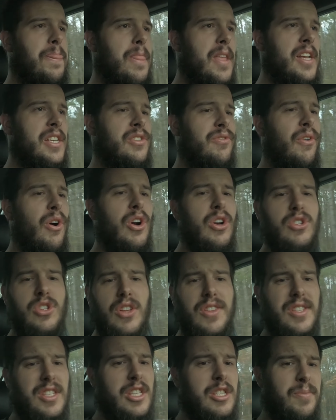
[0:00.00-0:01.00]
As far as all
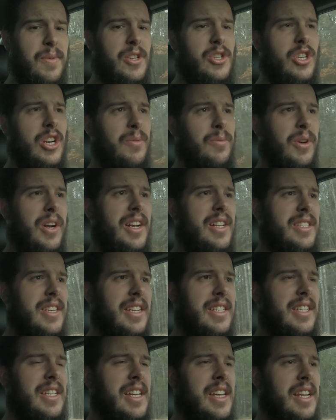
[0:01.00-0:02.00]
the suspension upgrades I
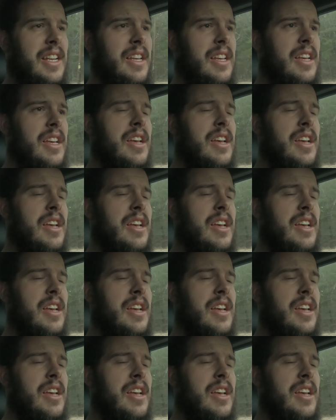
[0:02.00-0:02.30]
did,